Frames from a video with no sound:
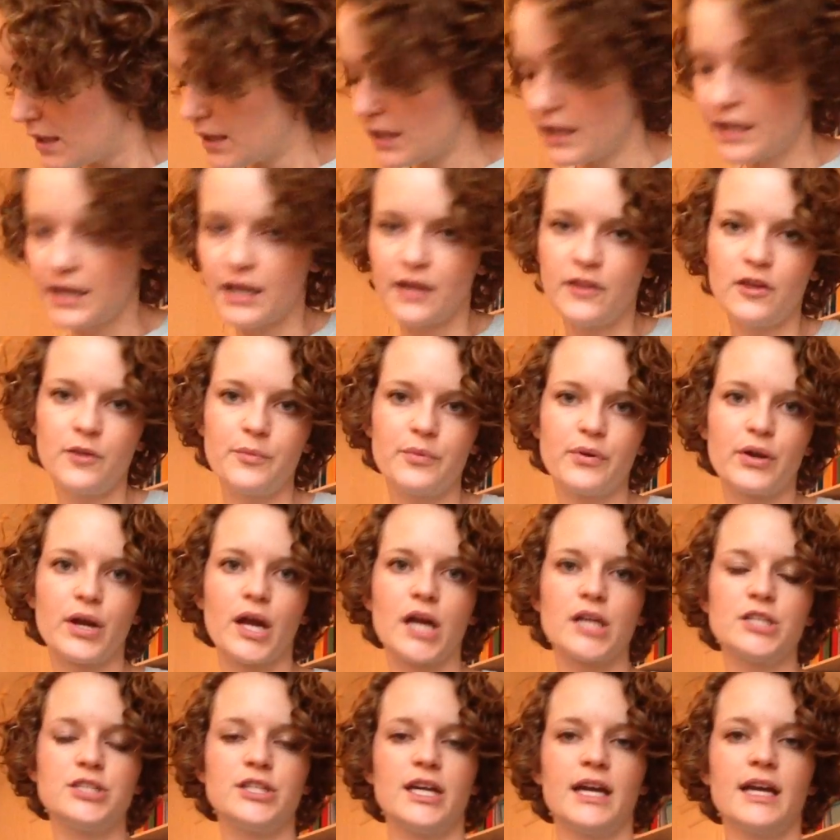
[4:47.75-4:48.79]
Another
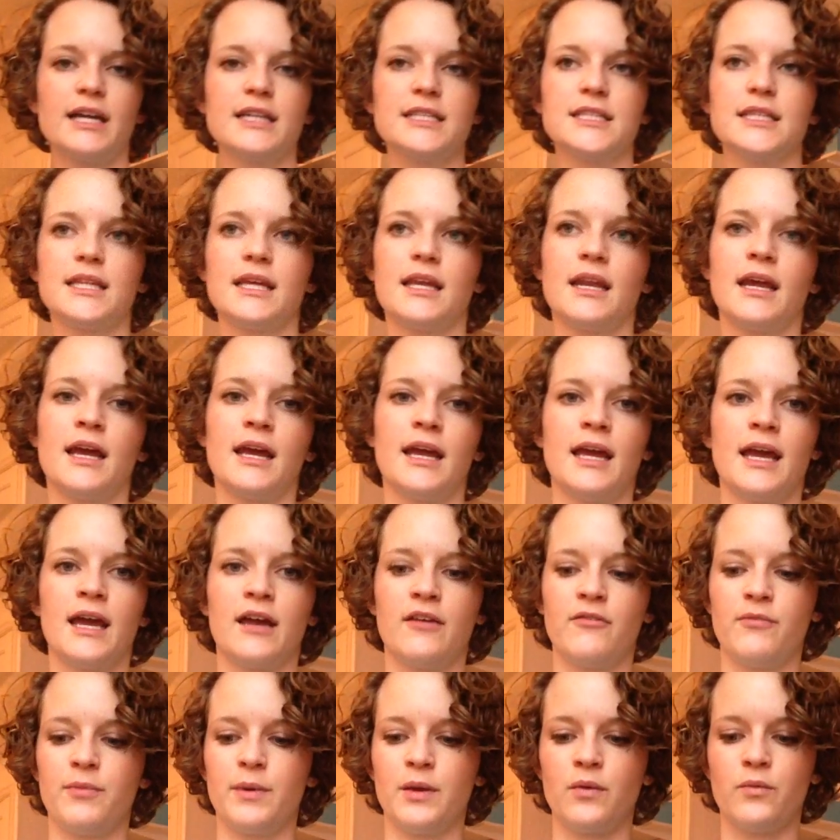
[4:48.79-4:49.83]
project that I
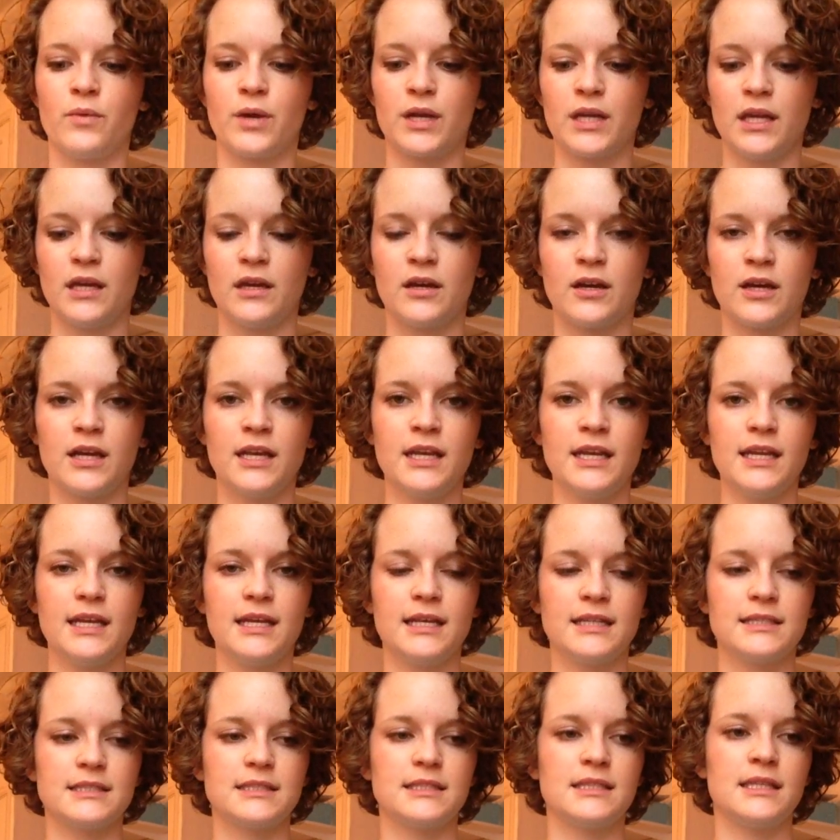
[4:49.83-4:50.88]
have been working on
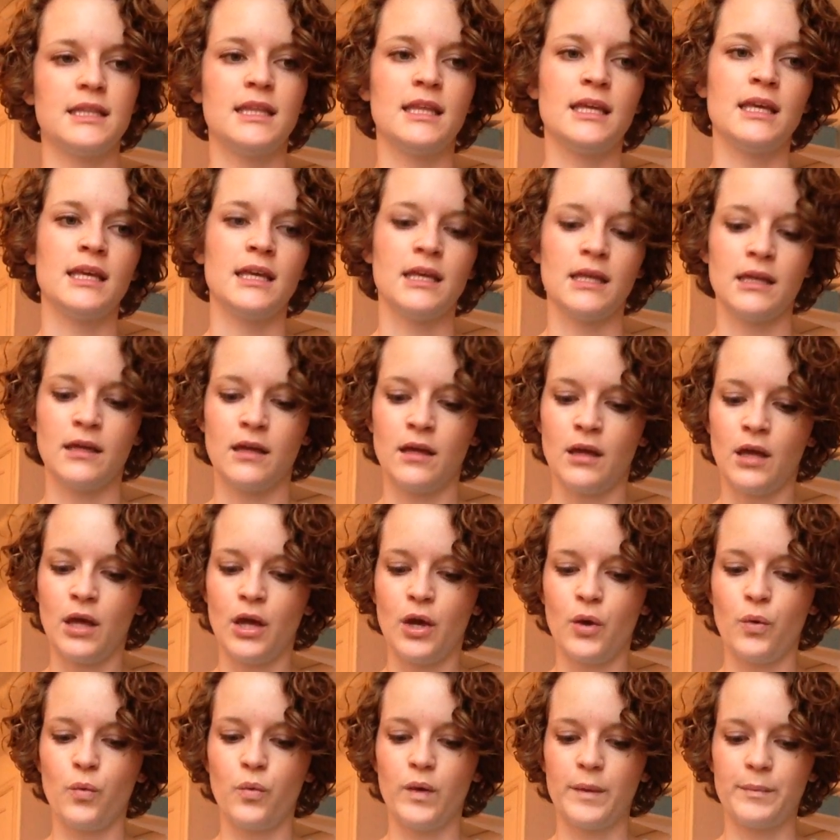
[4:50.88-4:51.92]
is the
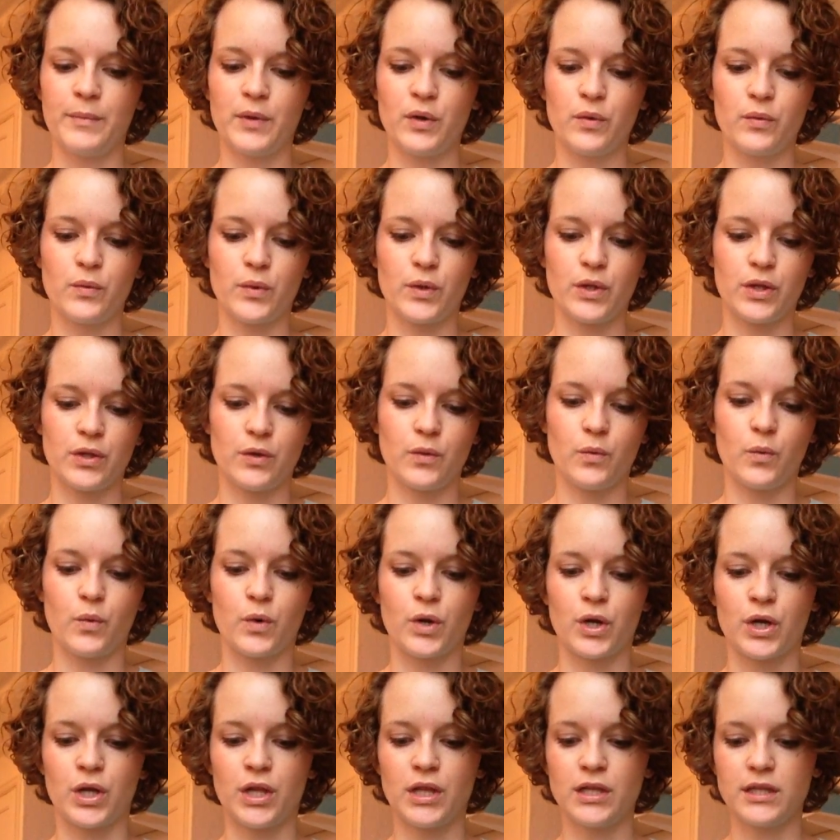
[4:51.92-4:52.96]

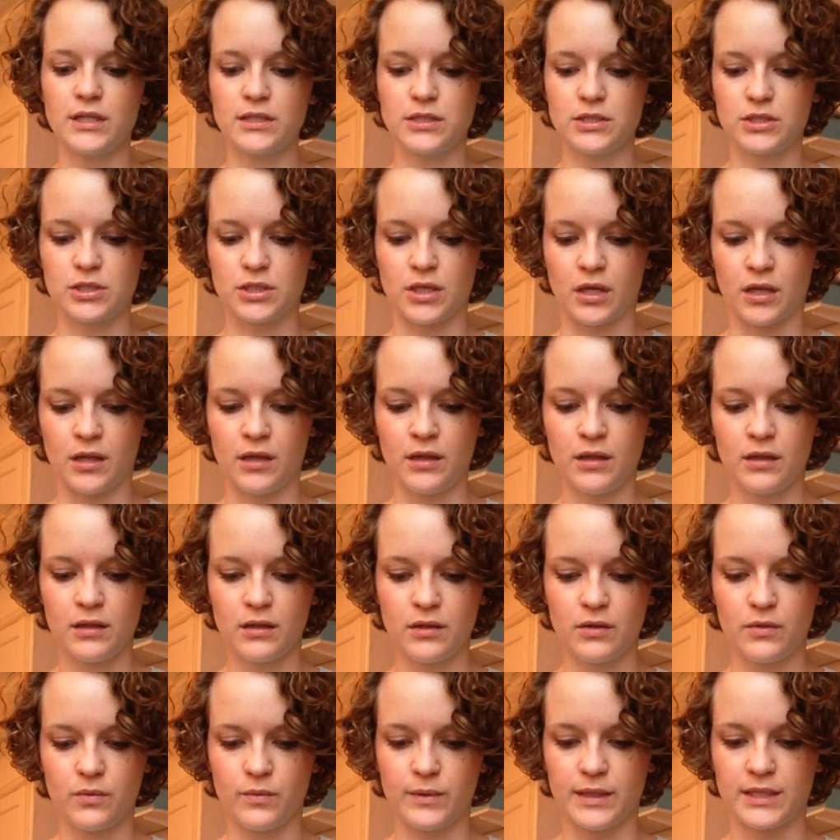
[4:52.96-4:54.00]
Whippoorwill shawl,
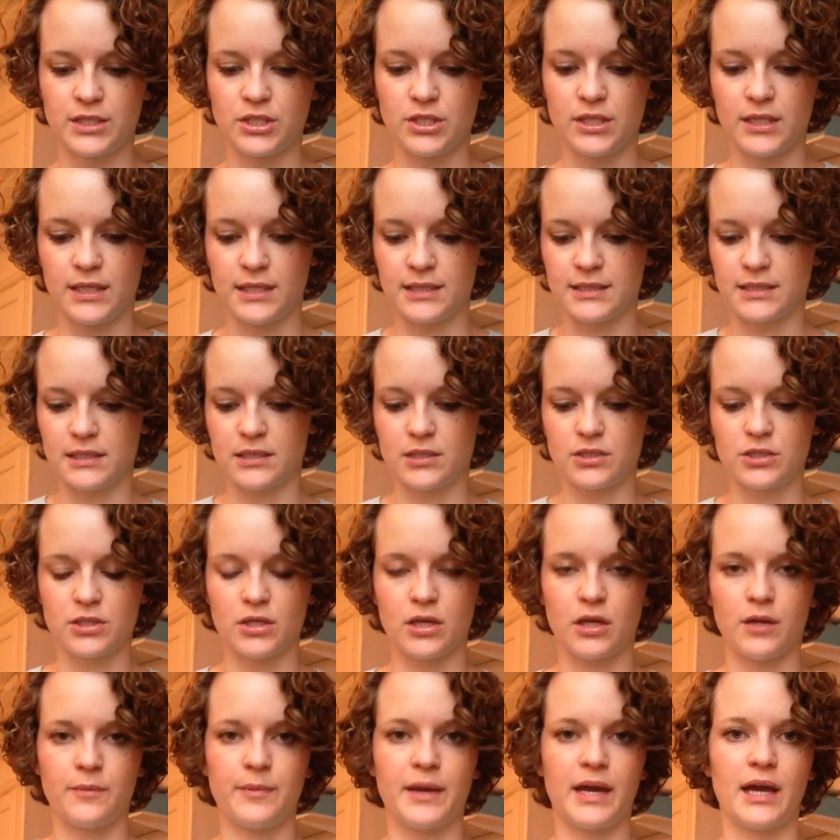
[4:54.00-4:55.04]
which is a
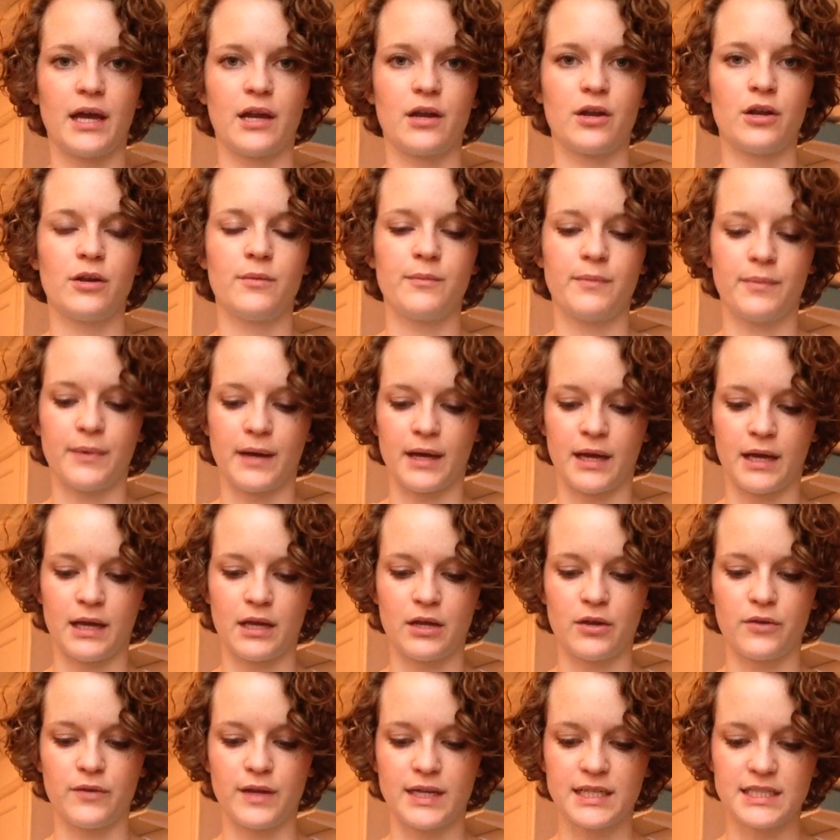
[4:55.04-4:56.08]
shawl pattern by
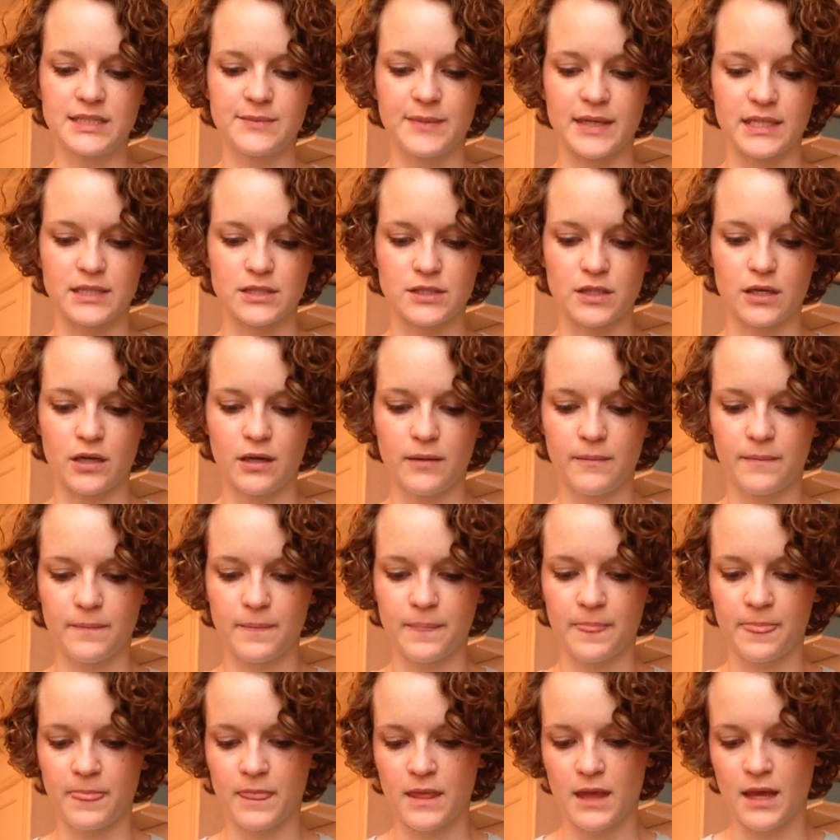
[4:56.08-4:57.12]
Karina Spencer.
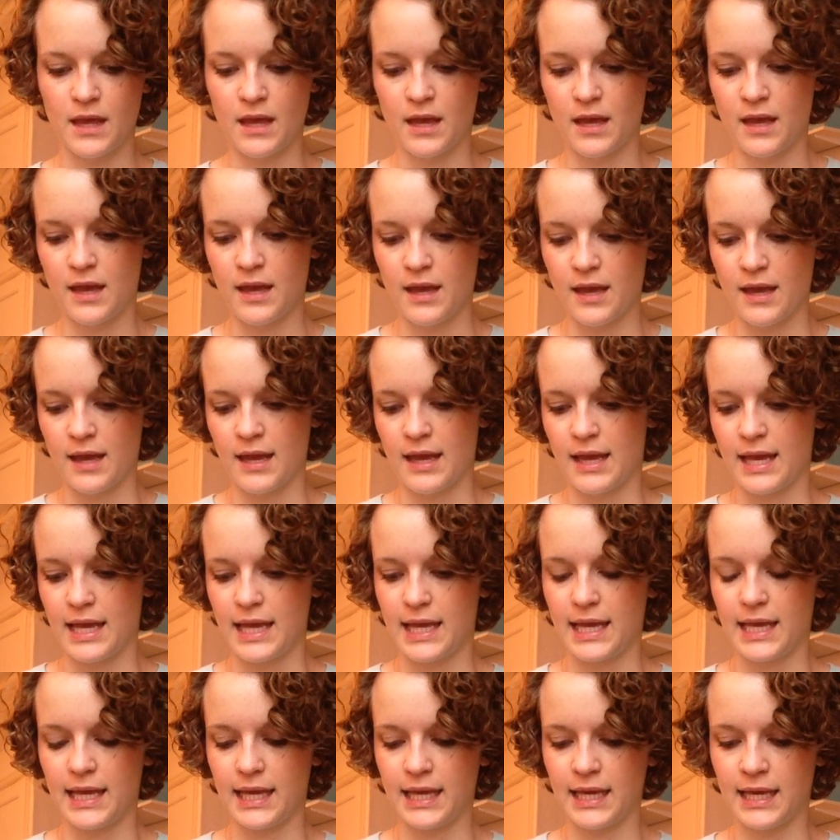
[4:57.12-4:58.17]

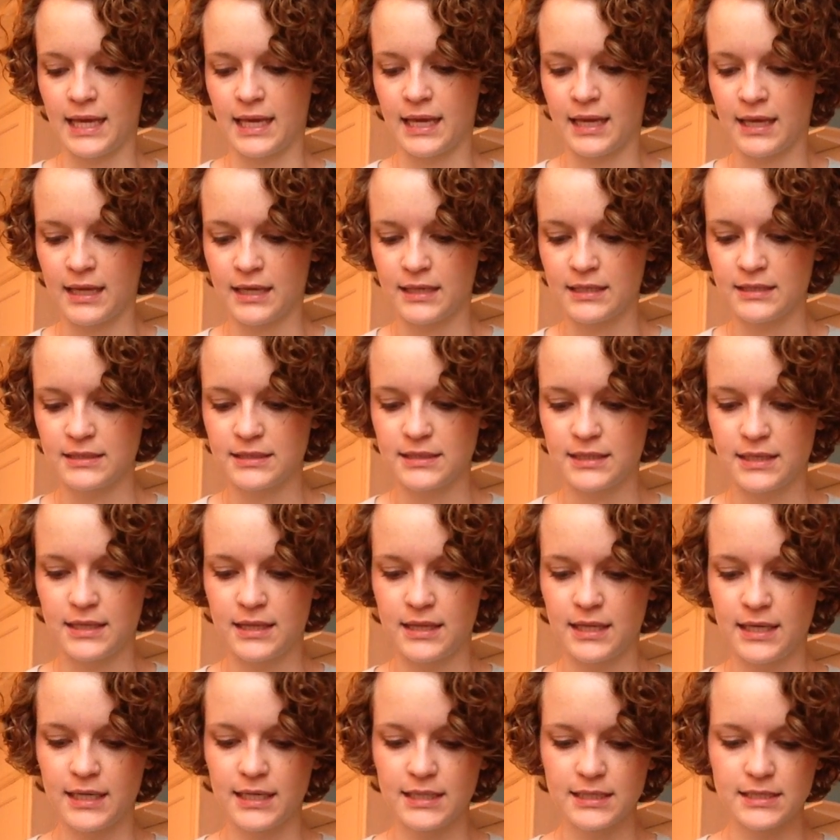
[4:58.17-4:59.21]
And
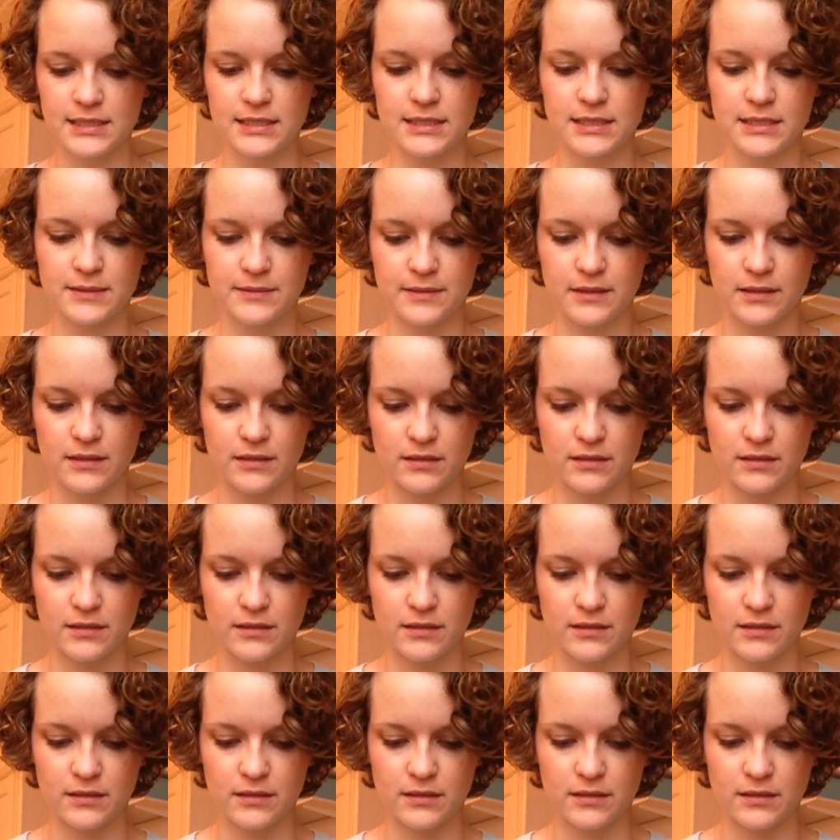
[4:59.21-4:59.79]
this